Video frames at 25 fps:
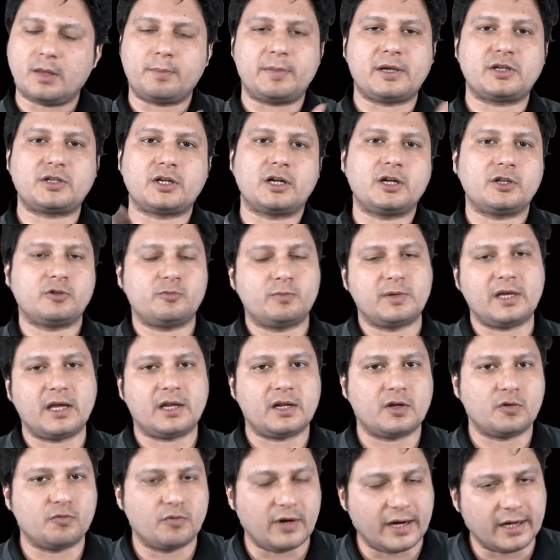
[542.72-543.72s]
the patient is
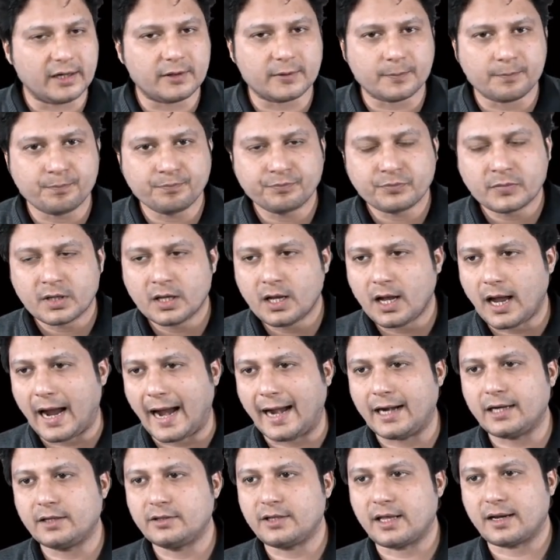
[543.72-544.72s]
bearing weight
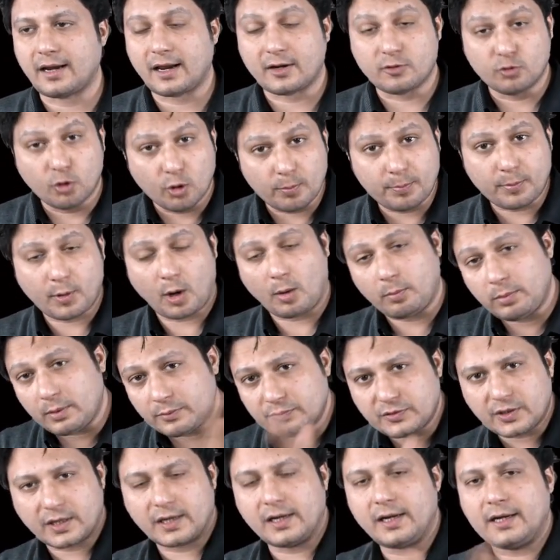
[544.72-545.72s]
and there are no
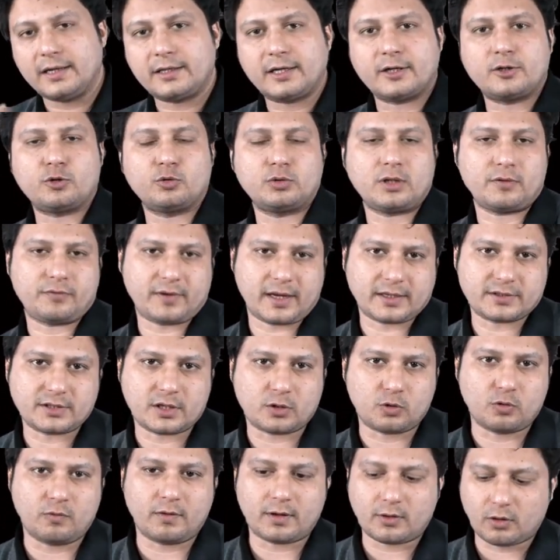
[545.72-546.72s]
problems related to the
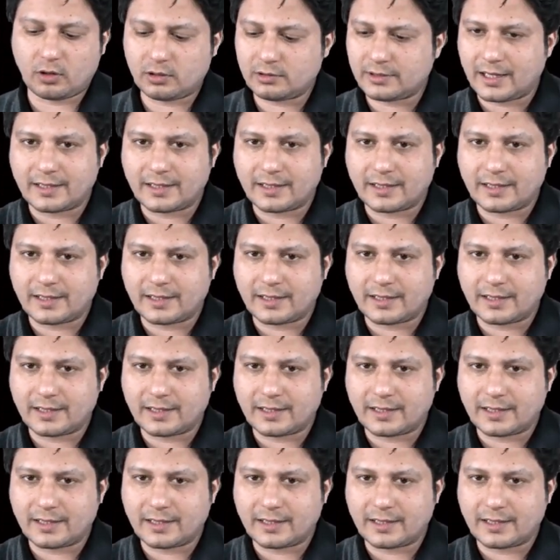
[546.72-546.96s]
fracture overall,